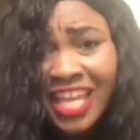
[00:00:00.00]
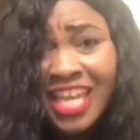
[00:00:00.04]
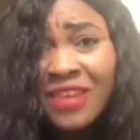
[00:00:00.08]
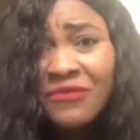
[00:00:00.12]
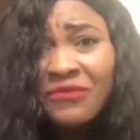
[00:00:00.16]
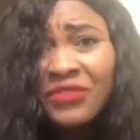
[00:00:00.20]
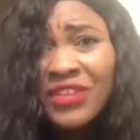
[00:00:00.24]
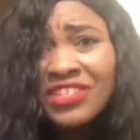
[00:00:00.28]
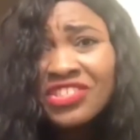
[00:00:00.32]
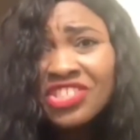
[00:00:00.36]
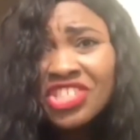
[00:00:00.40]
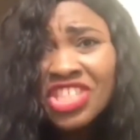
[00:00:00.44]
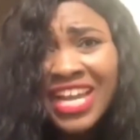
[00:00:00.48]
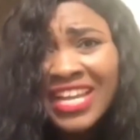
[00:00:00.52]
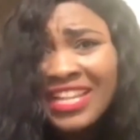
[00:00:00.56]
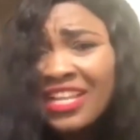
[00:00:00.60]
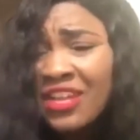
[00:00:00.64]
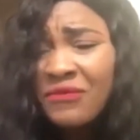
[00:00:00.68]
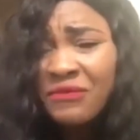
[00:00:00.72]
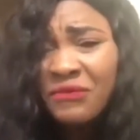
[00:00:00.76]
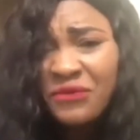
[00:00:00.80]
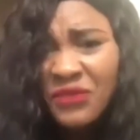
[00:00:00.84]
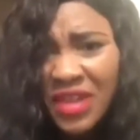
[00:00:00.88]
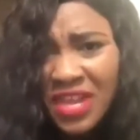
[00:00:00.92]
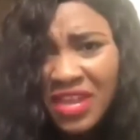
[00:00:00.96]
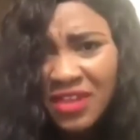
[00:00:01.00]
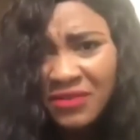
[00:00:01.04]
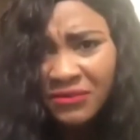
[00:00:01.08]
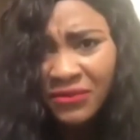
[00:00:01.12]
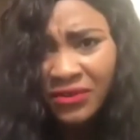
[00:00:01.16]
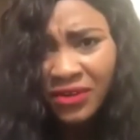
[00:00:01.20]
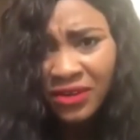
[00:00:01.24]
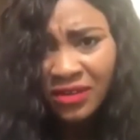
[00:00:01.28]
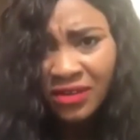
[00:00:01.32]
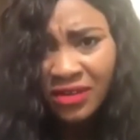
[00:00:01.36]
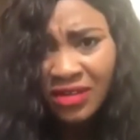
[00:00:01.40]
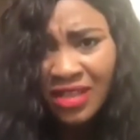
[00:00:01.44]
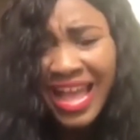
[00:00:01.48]
If the
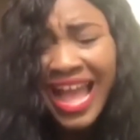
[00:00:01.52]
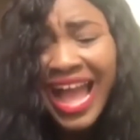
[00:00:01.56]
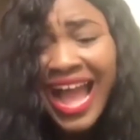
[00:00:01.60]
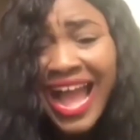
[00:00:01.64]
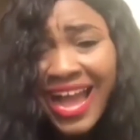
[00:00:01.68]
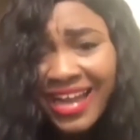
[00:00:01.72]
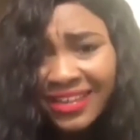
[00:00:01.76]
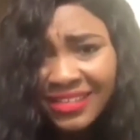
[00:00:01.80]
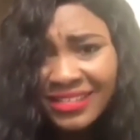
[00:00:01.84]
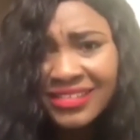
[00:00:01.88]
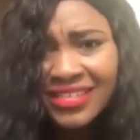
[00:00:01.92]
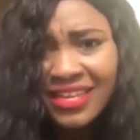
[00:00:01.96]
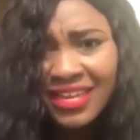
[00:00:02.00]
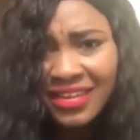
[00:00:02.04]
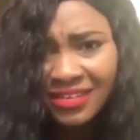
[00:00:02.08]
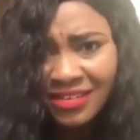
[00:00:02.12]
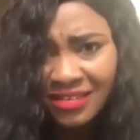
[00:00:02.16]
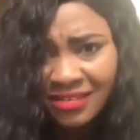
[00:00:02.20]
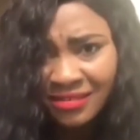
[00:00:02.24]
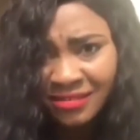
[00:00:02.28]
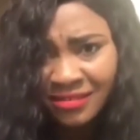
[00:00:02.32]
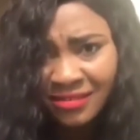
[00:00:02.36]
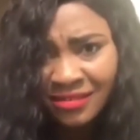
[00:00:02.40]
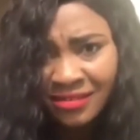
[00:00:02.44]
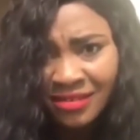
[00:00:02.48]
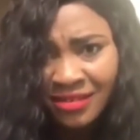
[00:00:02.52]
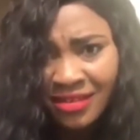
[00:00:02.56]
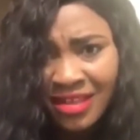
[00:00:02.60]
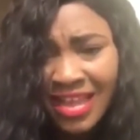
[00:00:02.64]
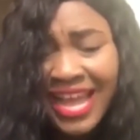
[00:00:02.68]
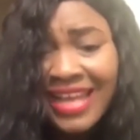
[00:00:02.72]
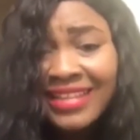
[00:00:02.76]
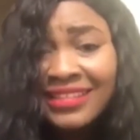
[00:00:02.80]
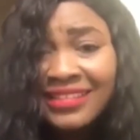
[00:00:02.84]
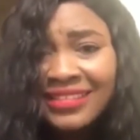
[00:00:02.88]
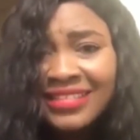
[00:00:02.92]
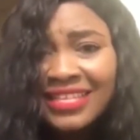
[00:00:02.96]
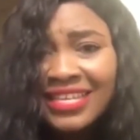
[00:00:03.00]
Genevieve acted
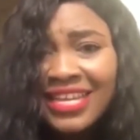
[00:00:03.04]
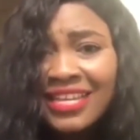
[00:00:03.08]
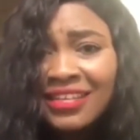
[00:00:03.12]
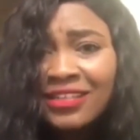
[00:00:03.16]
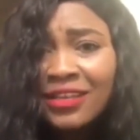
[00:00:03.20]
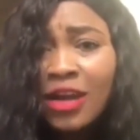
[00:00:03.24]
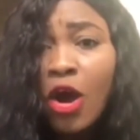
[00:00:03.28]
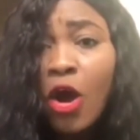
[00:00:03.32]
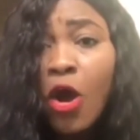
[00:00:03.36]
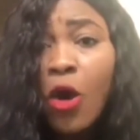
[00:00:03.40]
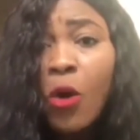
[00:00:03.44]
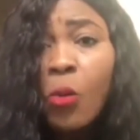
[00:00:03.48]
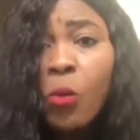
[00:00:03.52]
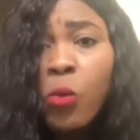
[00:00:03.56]
and did